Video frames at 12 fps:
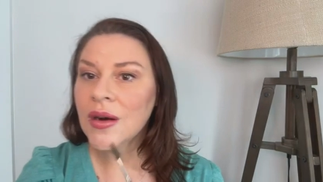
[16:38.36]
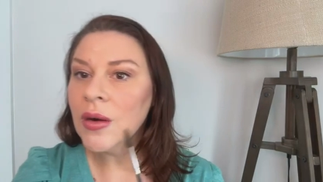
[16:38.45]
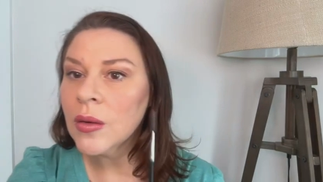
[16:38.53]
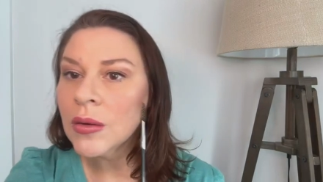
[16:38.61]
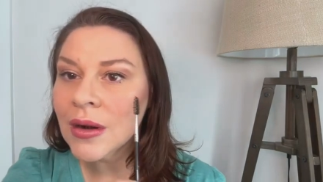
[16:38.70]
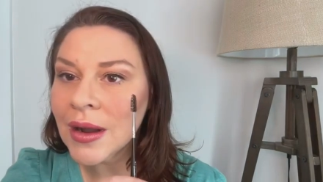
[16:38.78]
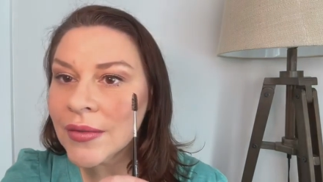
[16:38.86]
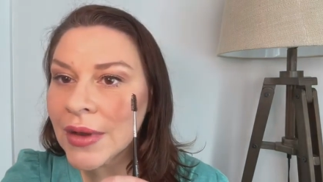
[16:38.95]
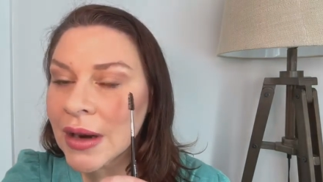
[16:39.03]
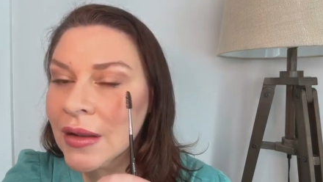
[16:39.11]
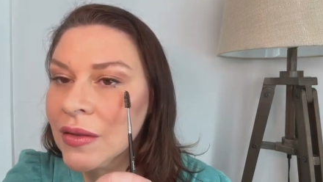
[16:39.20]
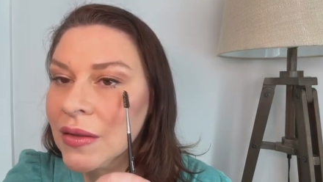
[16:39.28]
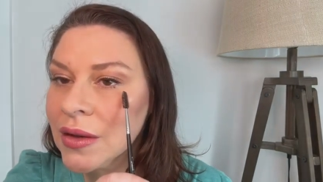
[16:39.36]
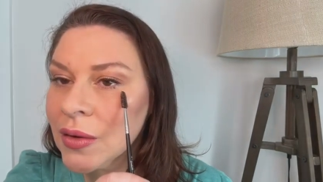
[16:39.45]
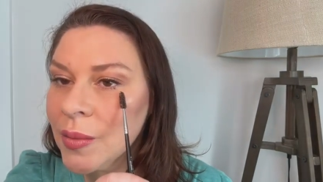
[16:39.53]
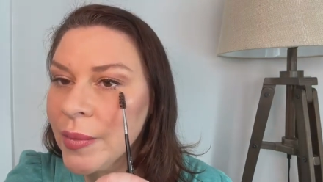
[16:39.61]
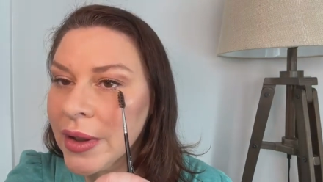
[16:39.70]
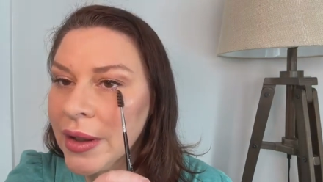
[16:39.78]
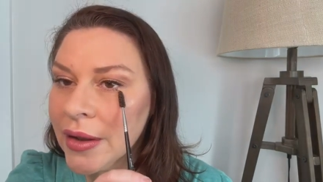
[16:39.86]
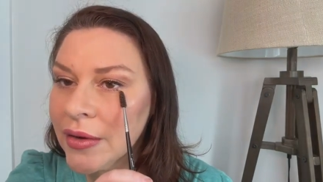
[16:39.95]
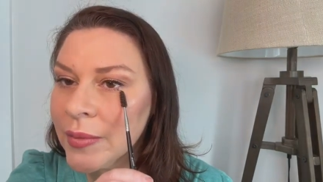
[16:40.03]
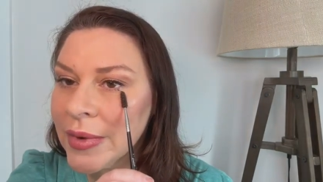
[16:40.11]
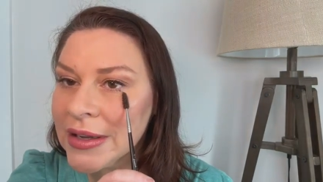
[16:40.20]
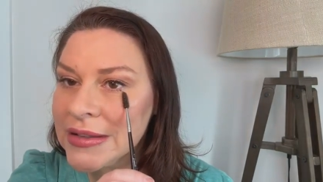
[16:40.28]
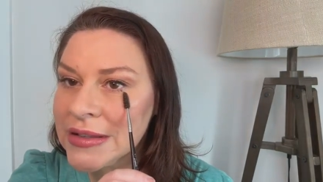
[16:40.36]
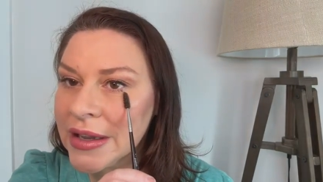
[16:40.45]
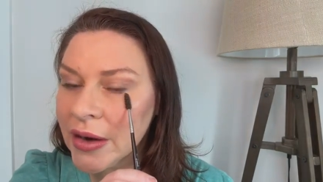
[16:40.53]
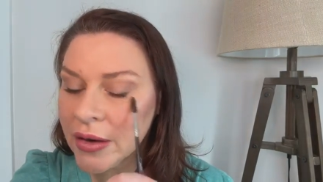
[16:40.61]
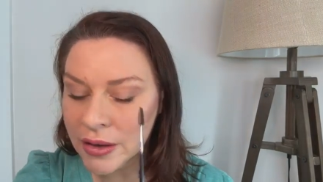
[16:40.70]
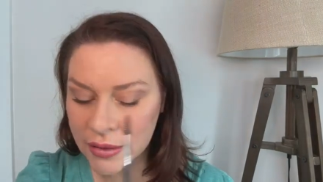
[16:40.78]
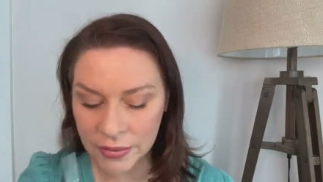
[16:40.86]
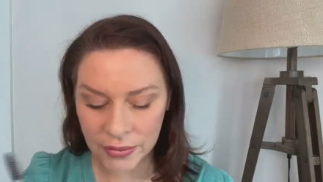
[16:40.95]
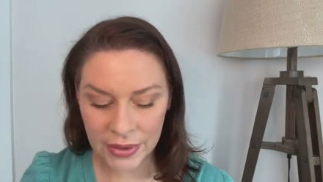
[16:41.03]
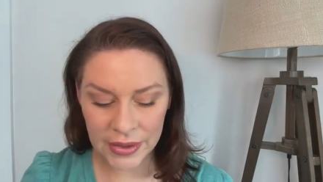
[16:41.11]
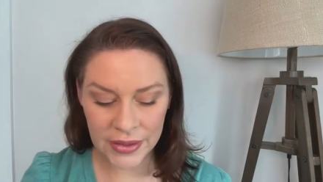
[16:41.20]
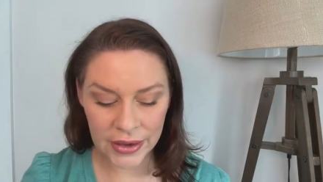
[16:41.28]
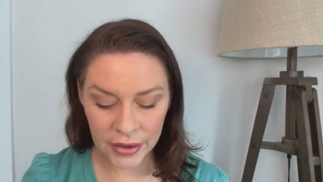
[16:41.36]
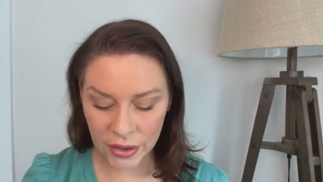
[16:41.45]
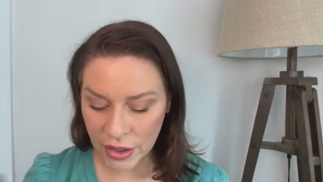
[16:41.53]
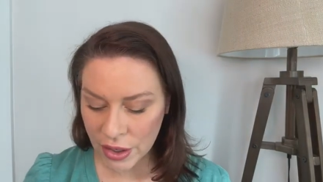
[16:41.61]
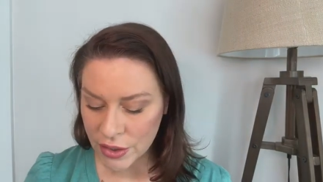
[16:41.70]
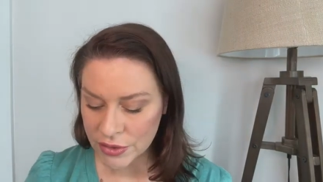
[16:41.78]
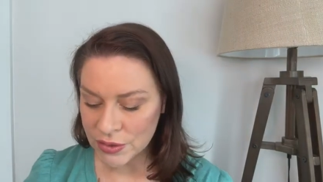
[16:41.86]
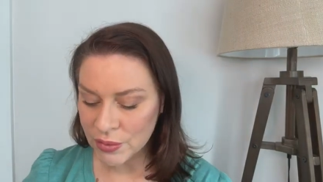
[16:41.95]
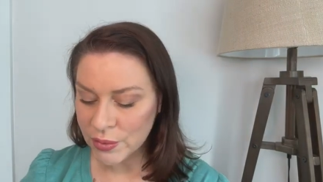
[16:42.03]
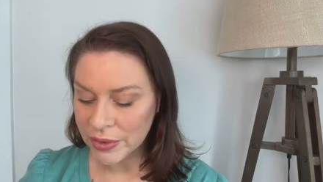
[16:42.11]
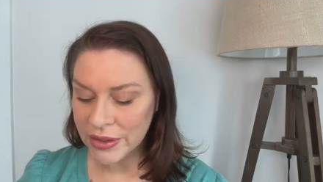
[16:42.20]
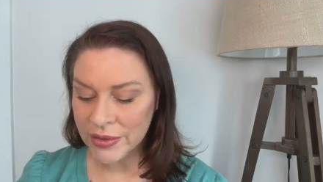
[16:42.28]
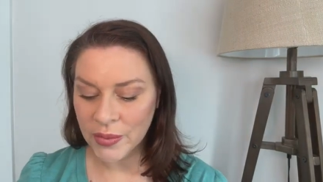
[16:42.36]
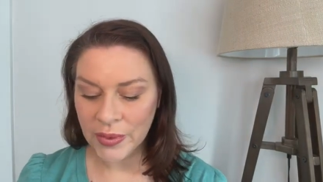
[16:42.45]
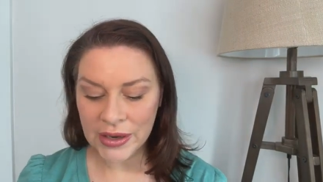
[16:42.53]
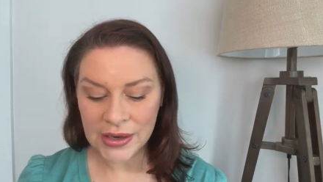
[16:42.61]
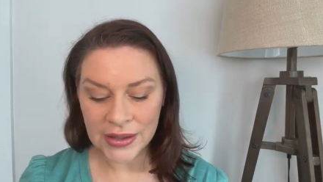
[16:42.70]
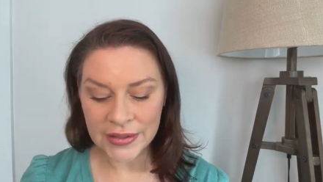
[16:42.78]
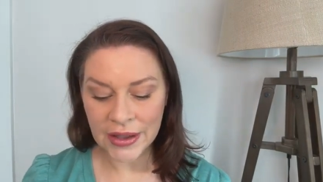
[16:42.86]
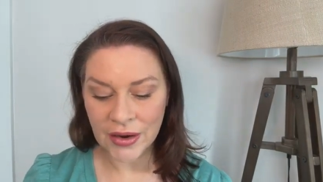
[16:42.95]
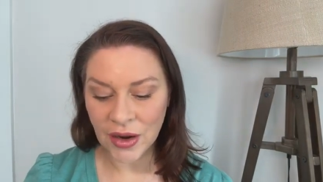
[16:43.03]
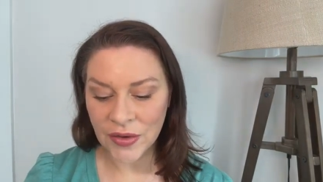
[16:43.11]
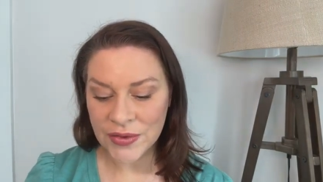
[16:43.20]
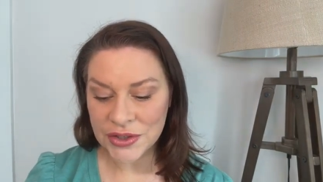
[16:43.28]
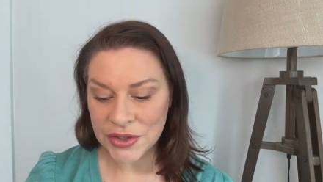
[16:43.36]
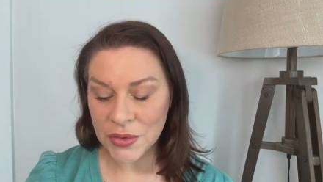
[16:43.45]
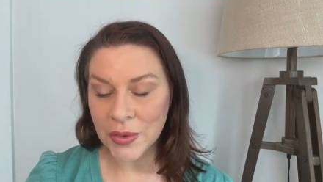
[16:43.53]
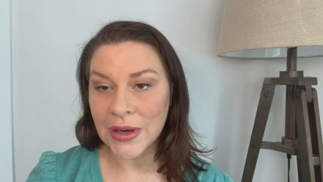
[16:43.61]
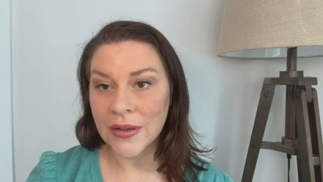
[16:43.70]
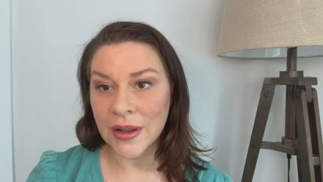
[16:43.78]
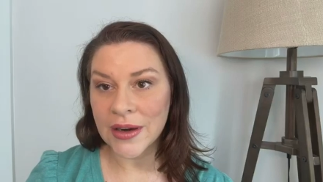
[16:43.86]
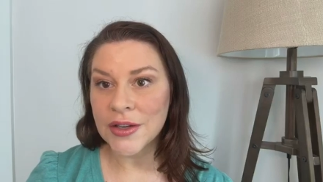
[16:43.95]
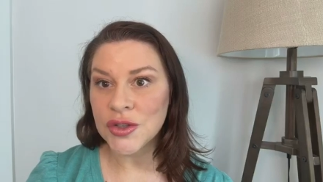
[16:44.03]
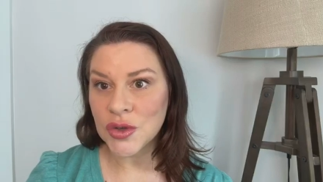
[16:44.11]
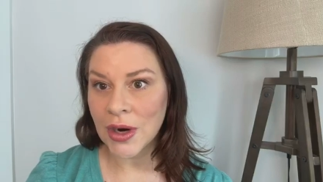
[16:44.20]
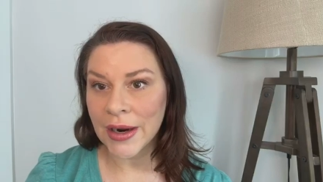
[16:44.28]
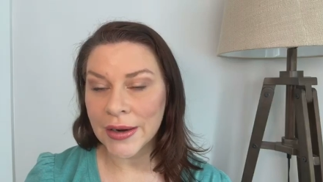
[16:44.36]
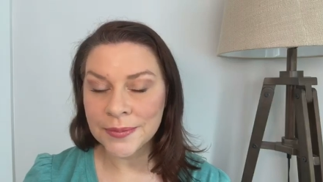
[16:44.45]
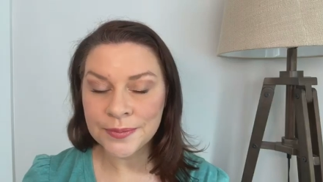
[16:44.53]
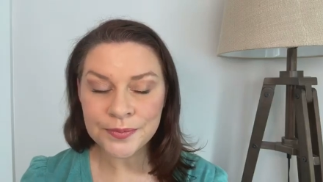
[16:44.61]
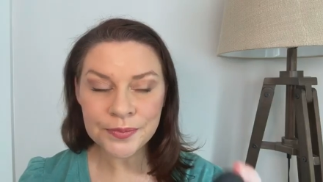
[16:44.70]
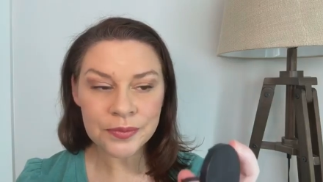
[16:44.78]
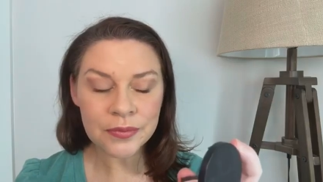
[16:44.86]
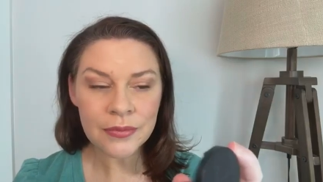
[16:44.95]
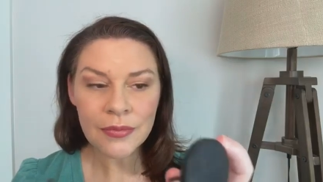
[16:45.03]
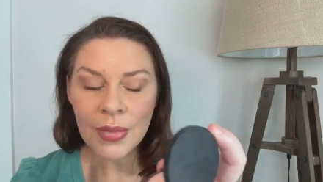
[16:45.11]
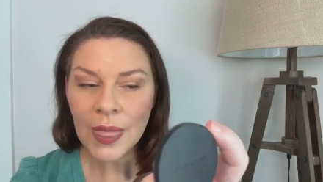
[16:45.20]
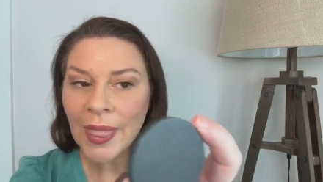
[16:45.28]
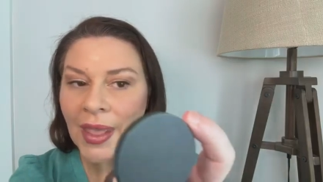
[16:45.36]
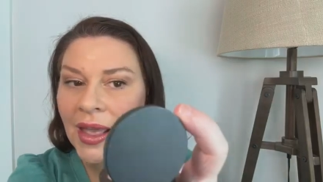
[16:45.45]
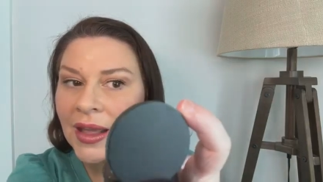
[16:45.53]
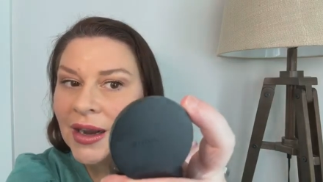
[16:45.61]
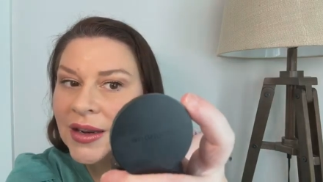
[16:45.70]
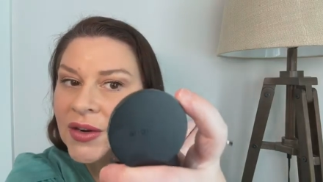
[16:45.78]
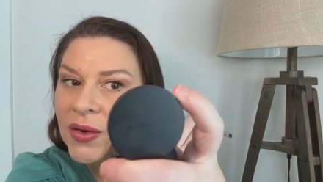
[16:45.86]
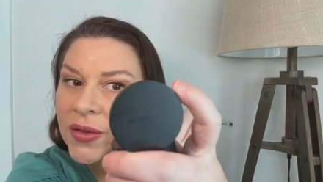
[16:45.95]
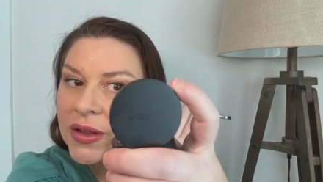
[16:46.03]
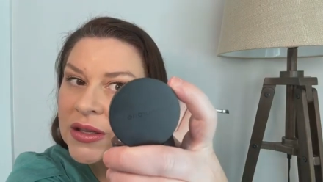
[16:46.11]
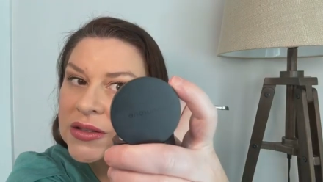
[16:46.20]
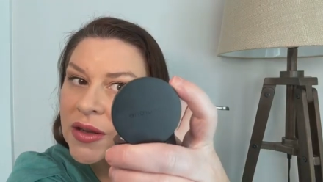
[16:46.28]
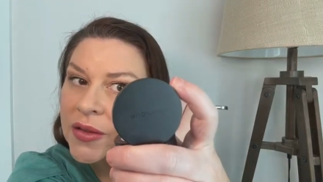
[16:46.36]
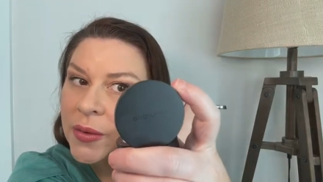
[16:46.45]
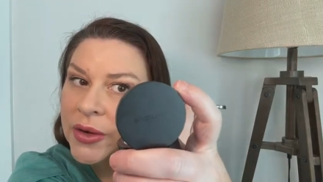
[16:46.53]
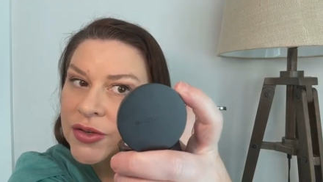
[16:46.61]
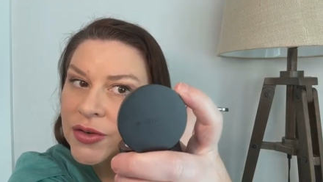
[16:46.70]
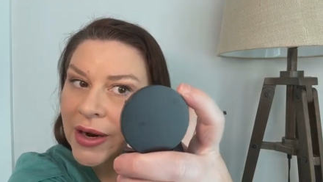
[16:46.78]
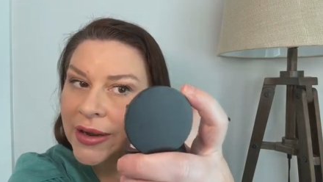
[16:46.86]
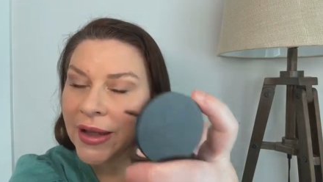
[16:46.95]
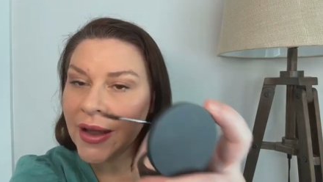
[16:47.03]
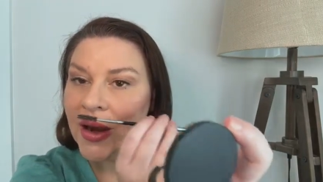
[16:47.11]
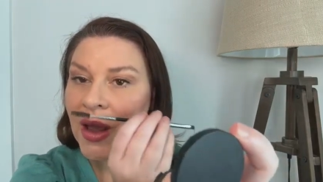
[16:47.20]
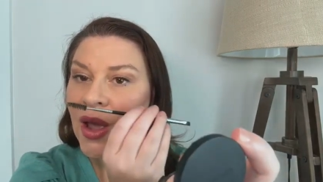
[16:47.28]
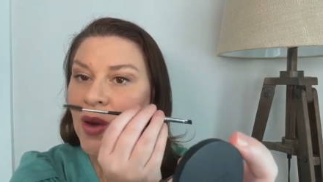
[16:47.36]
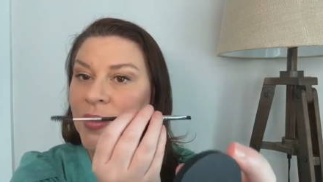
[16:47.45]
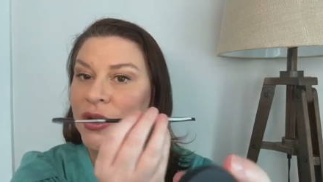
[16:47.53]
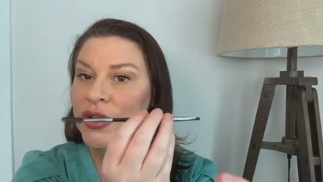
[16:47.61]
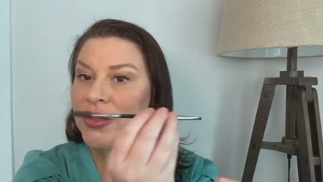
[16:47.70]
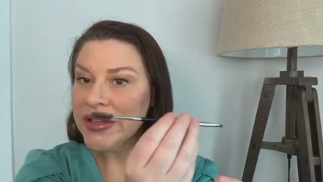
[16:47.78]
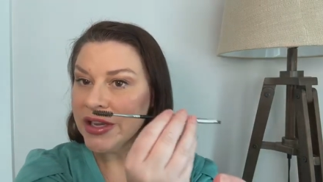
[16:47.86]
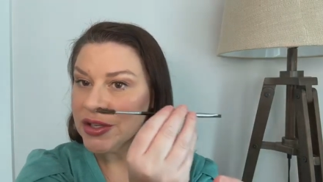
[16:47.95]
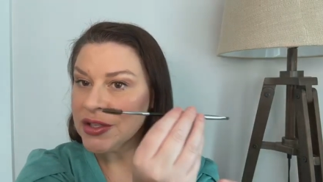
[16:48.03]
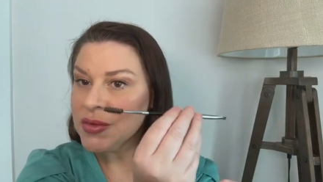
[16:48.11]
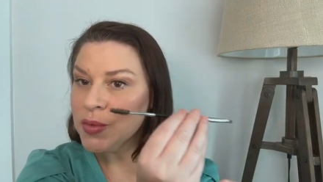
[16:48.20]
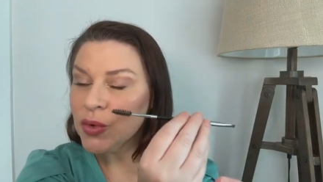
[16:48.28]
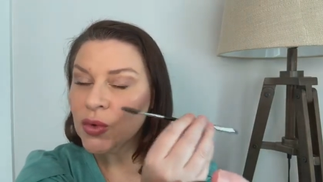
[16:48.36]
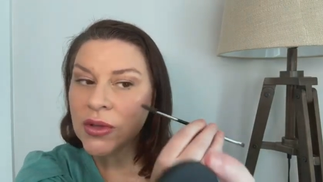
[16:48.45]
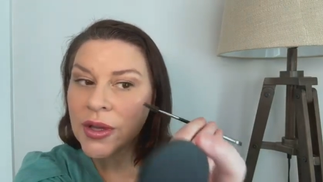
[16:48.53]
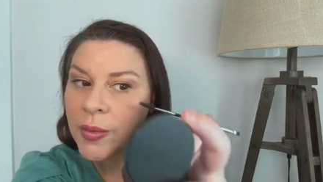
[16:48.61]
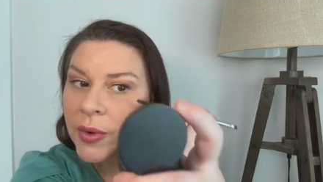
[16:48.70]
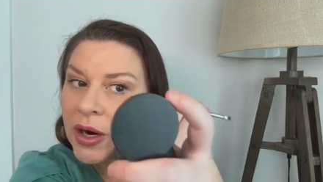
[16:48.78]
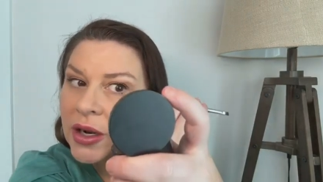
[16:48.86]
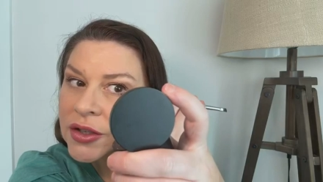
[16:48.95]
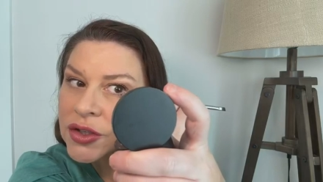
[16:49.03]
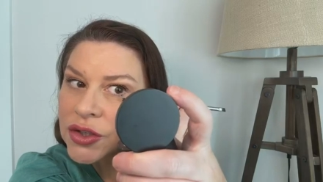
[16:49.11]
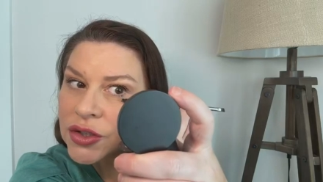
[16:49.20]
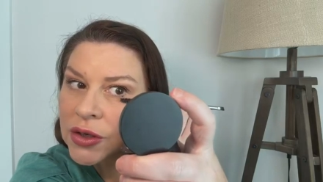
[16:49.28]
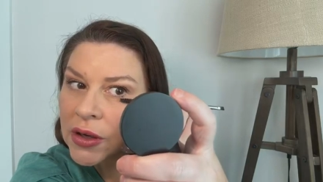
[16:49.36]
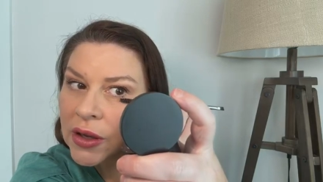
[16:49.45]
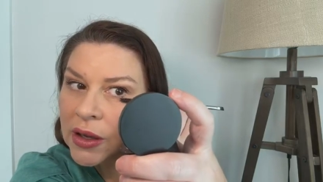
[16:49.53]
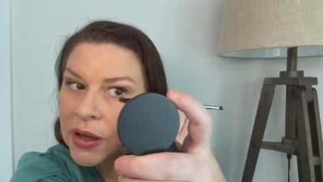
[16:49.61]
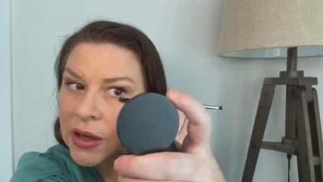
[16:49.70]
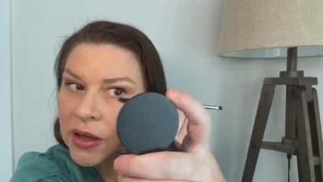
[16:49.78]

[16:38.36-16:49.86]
so I've got a little bit of mascara right there. So really the way to get that off is you wanna let it dry. And I don't think it's all the way dry yet, but you take a spoolie brush